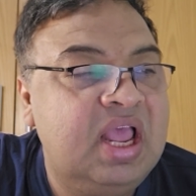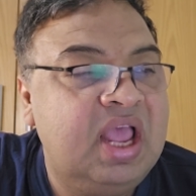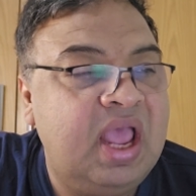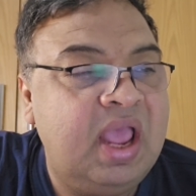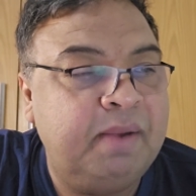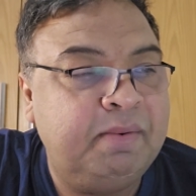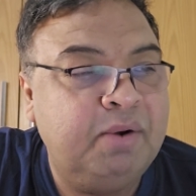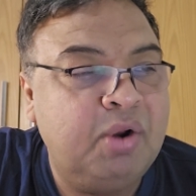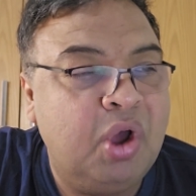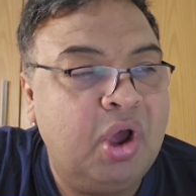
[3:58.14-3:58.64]

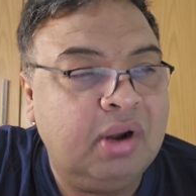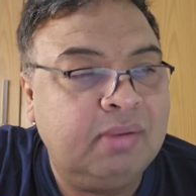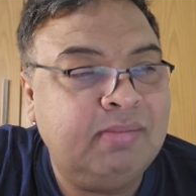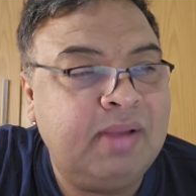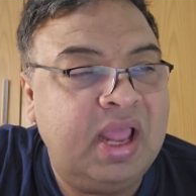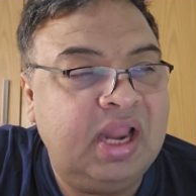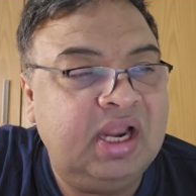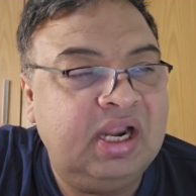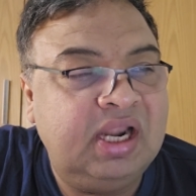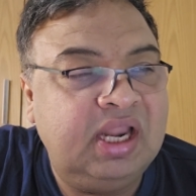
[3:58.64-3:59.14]

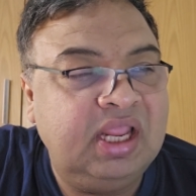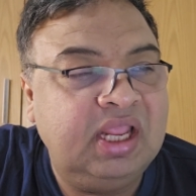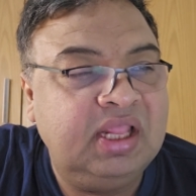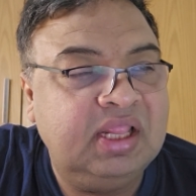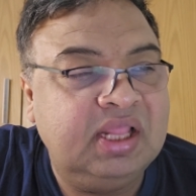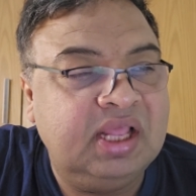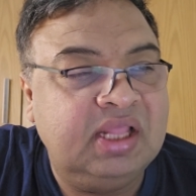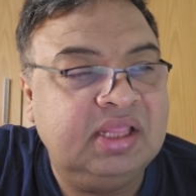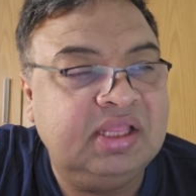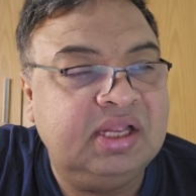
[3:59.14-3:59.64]

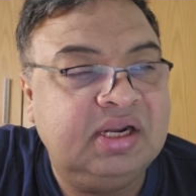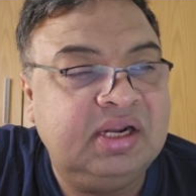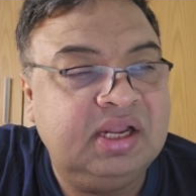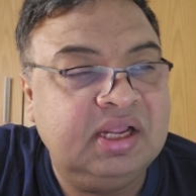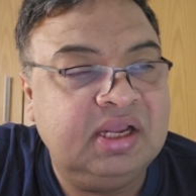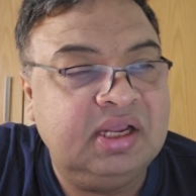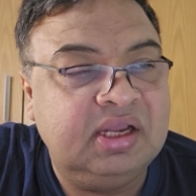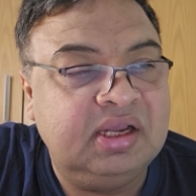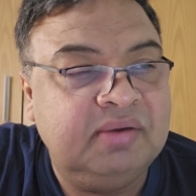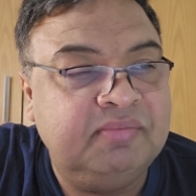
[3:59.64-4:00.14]
abnormalities, and the
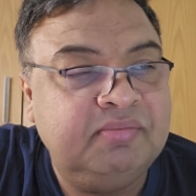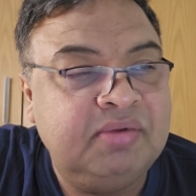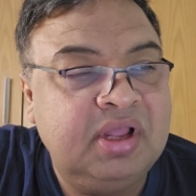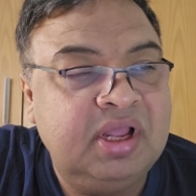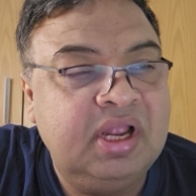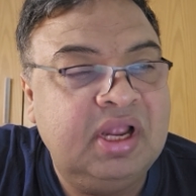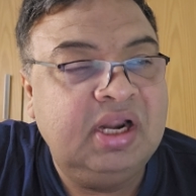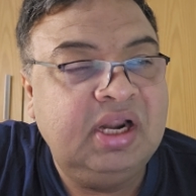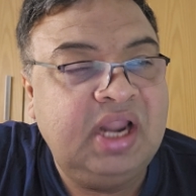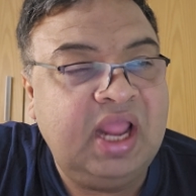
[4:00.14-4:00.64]
term
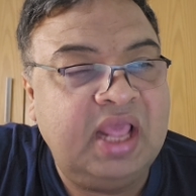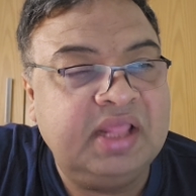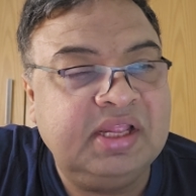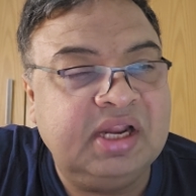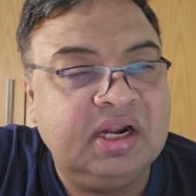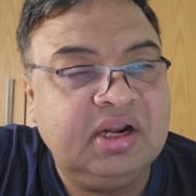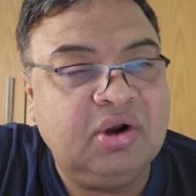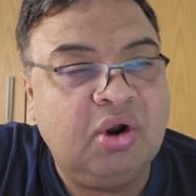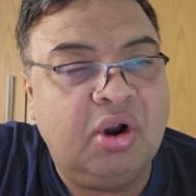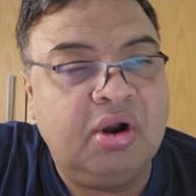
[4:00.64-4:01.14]

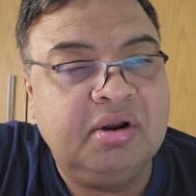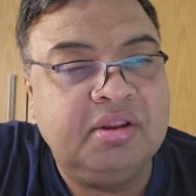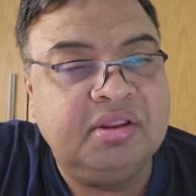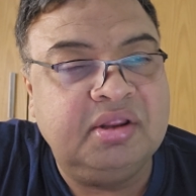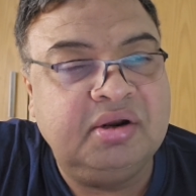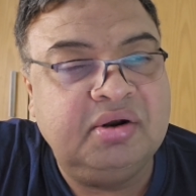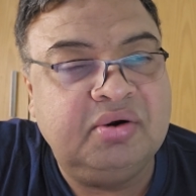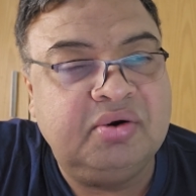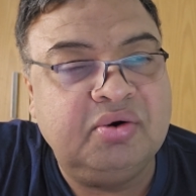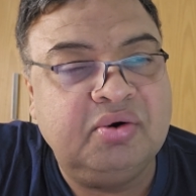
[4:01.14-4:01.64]
tethered cord
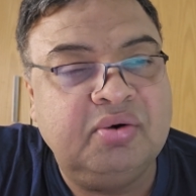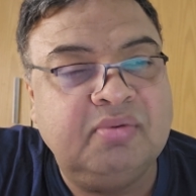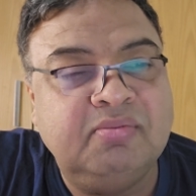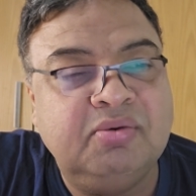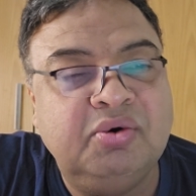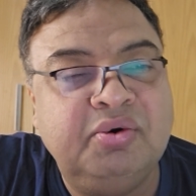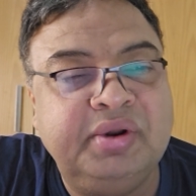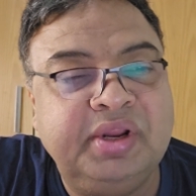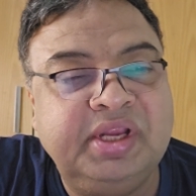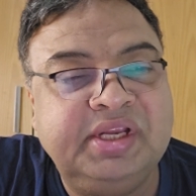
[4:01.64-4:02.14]

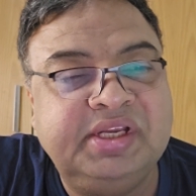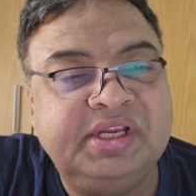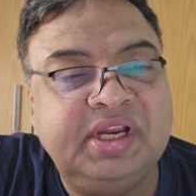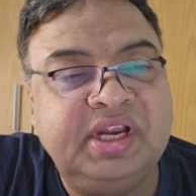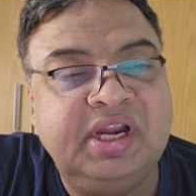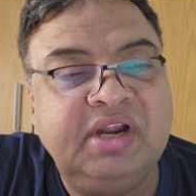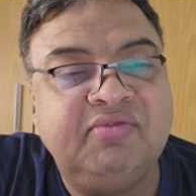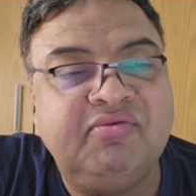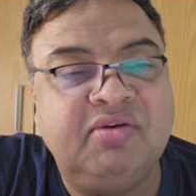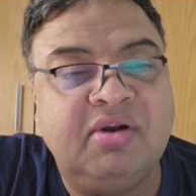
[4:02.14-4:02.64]
syndrome
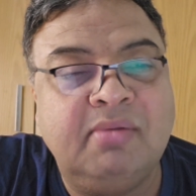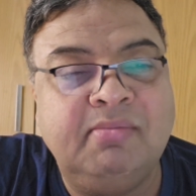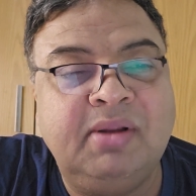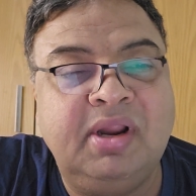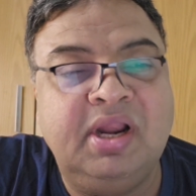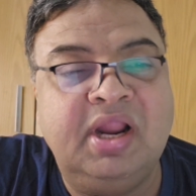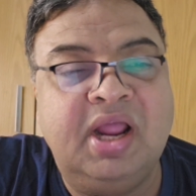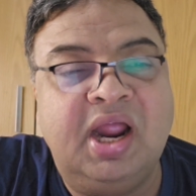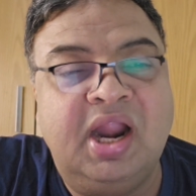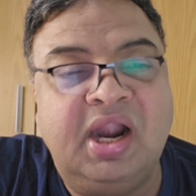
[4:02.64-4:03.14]
originates from
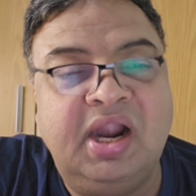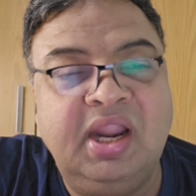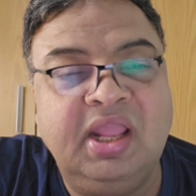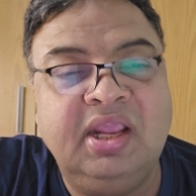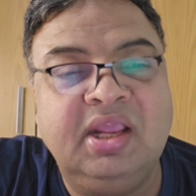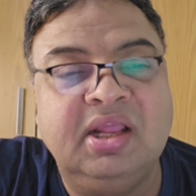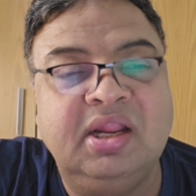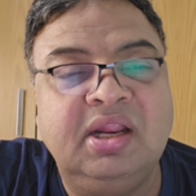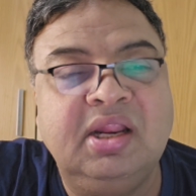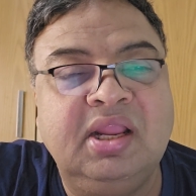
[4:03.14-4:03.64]
an
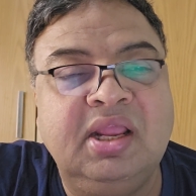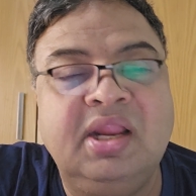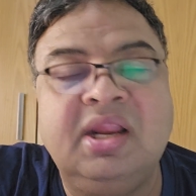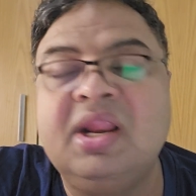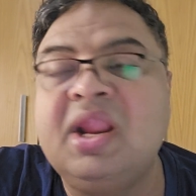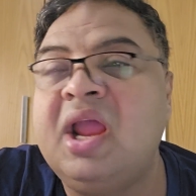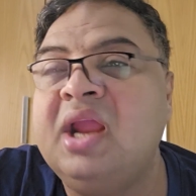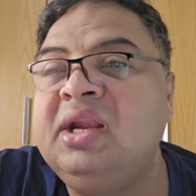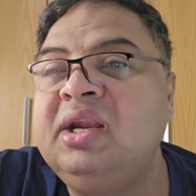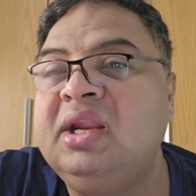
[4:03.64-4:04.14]
article
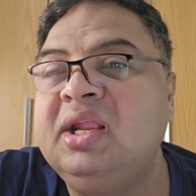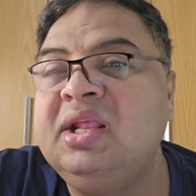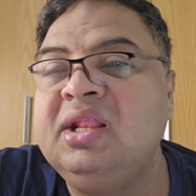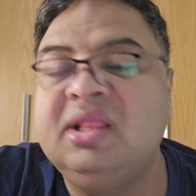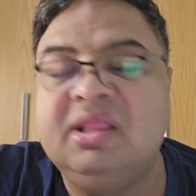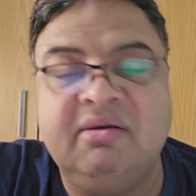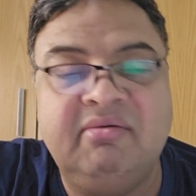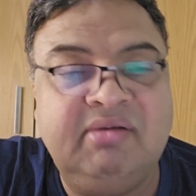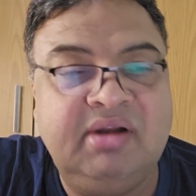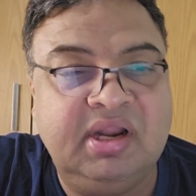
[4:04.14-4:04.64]
in
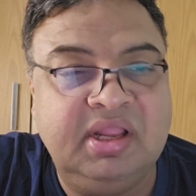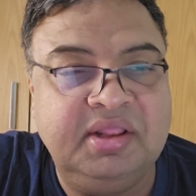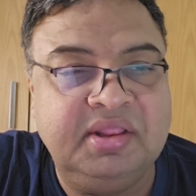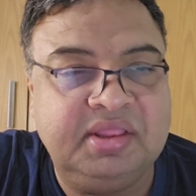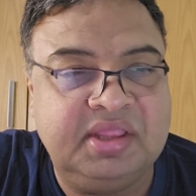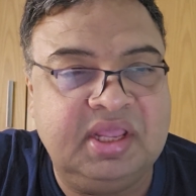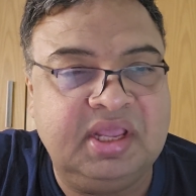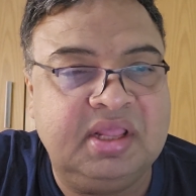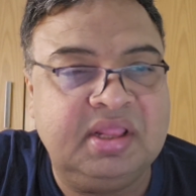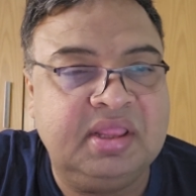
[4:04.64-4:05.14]

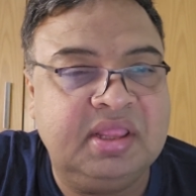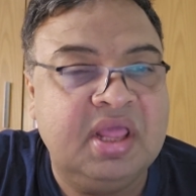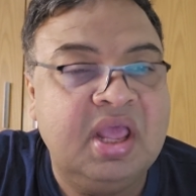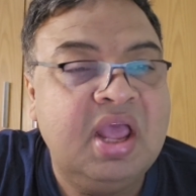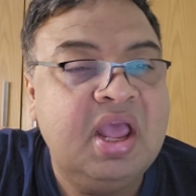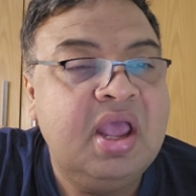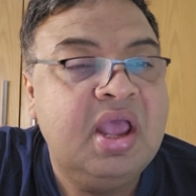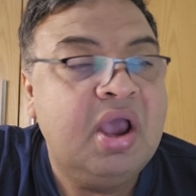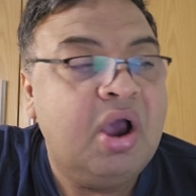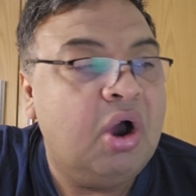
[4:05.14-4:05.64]
1976
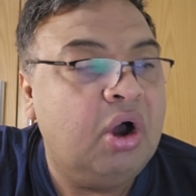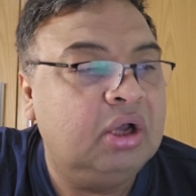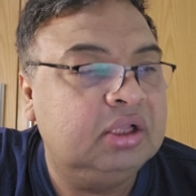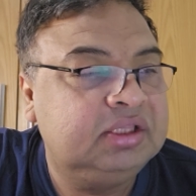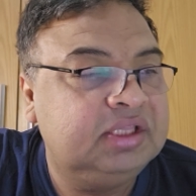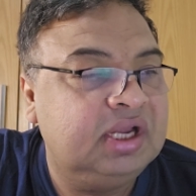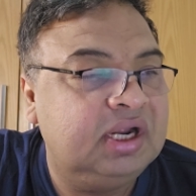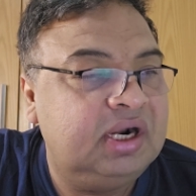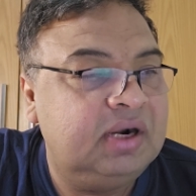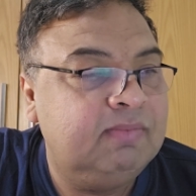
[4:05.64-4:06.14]

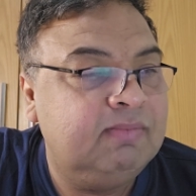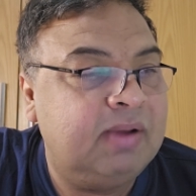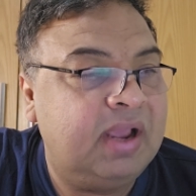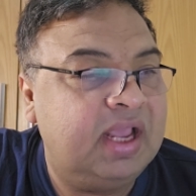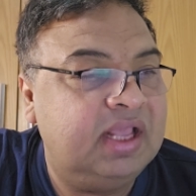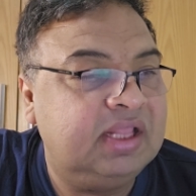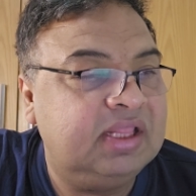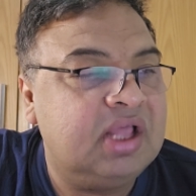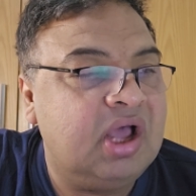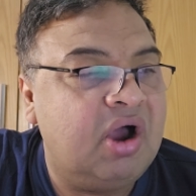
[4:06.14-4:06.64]
authored
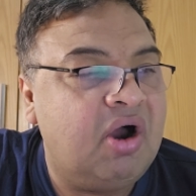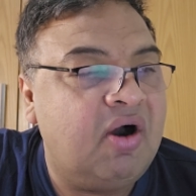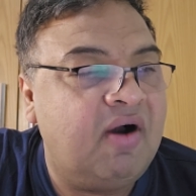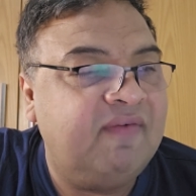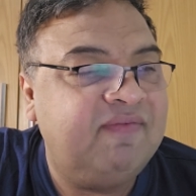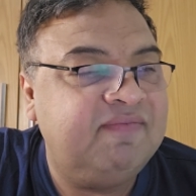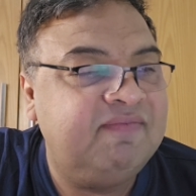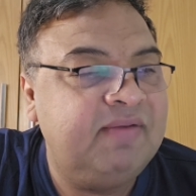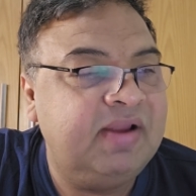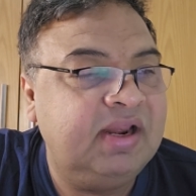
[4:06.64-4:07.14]
by the
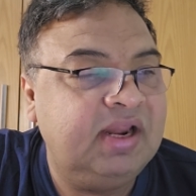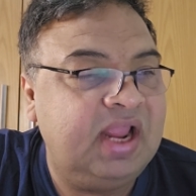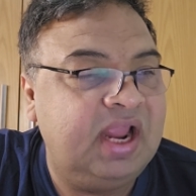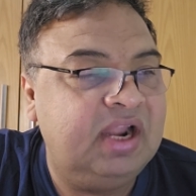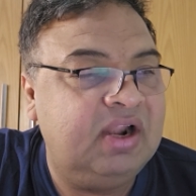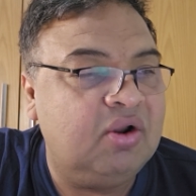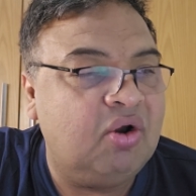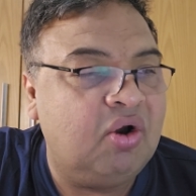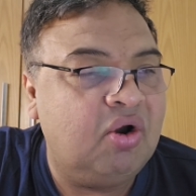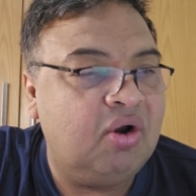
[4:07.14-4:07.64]
Hoffman
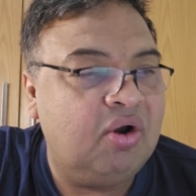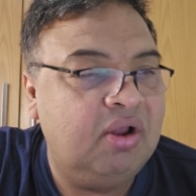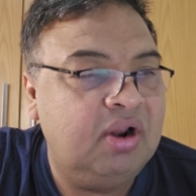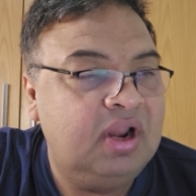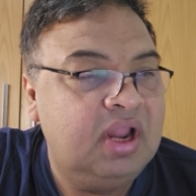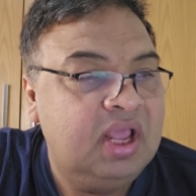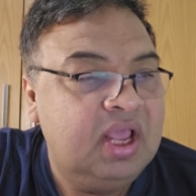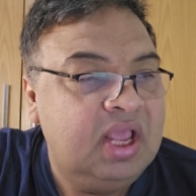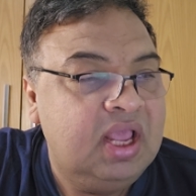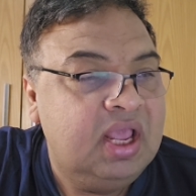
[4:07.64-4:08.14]
et al.,